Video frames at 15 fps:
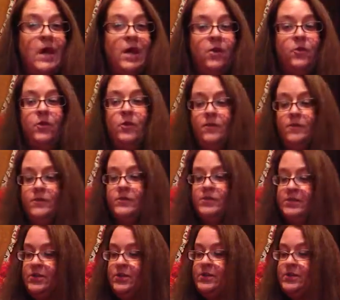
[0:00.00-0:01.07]
I don't know if they're a
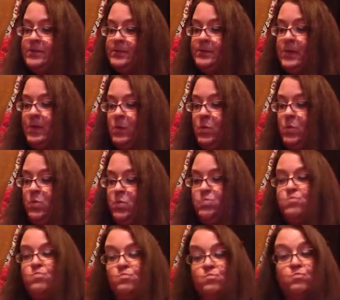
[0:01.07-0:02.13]
series, but
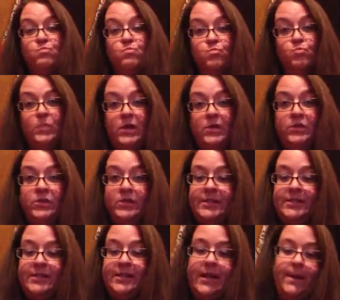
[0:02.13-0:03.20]
I'll look
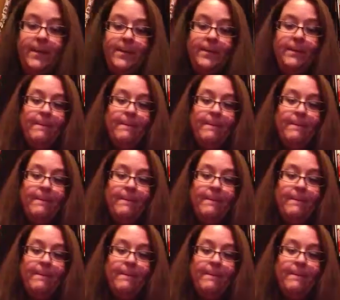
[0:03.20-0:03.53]
into that.